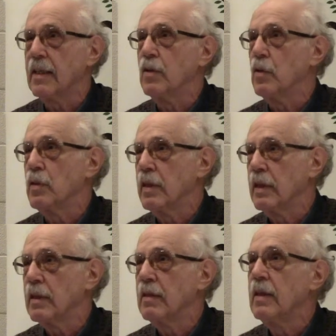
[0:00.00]
the New
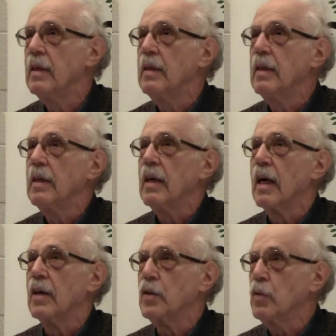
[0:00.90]
Deal,
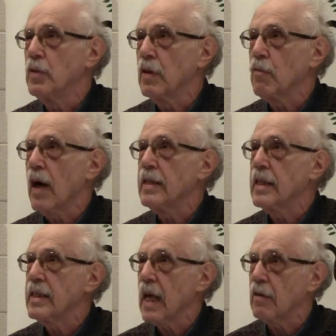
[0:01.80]
union rights,
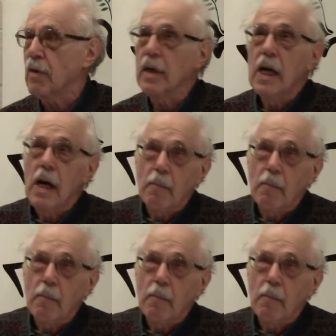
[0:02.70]
etc.